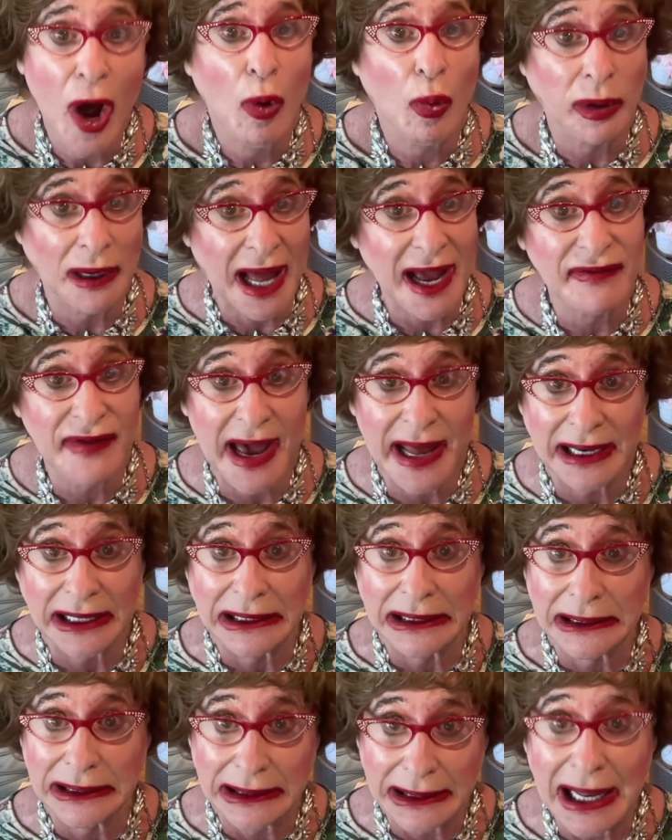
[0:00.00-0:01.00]
Well, I've had a
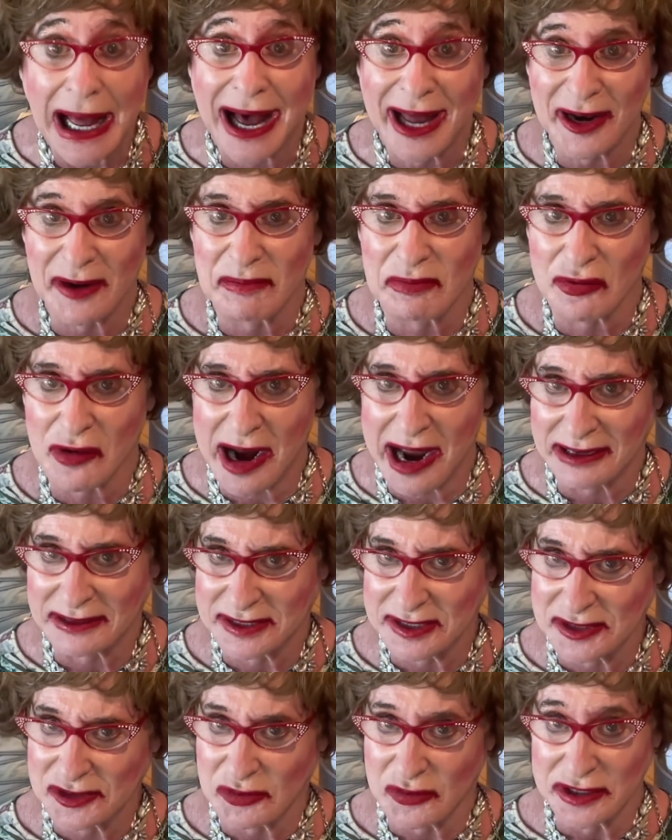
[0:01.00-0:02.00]
lot of
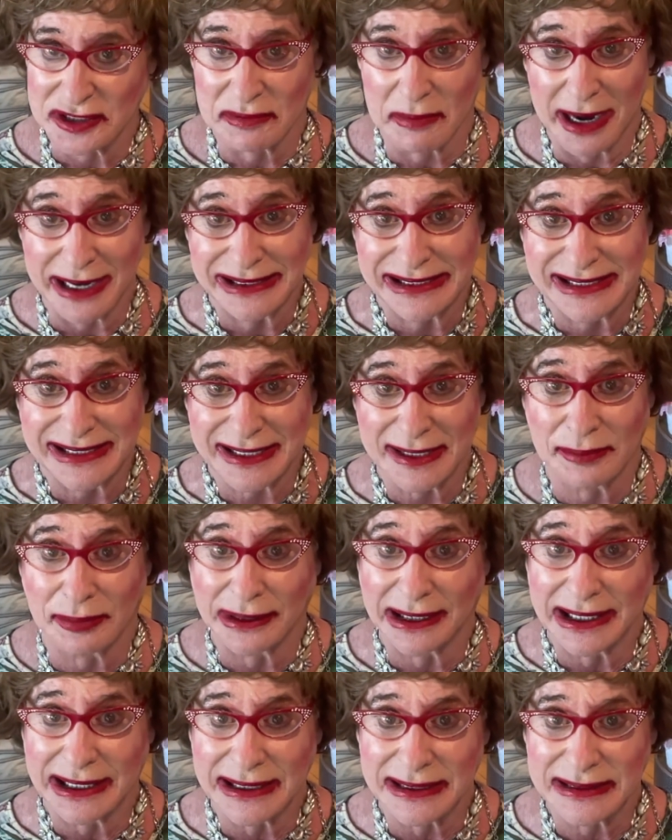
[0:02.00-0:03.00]
practice with my
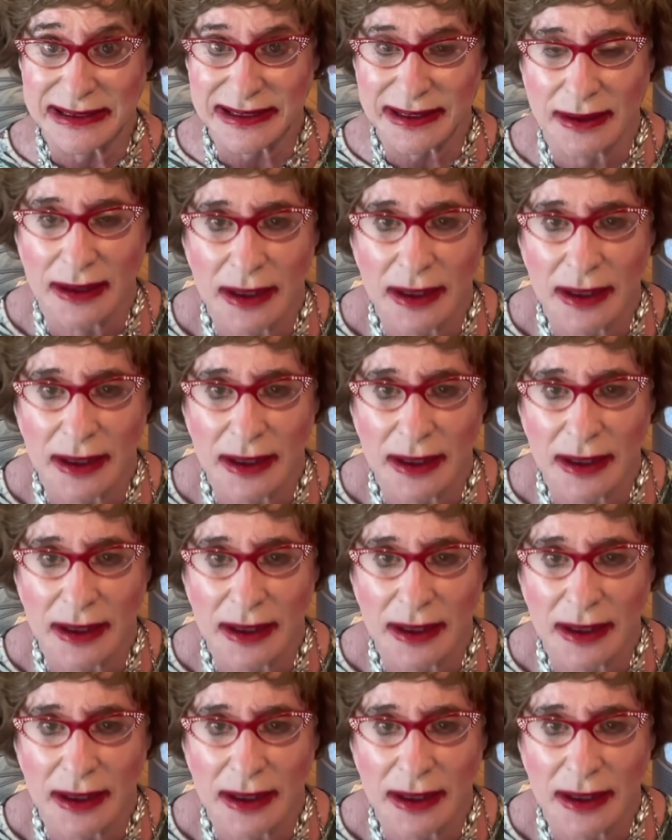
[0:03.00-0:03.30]
siblings.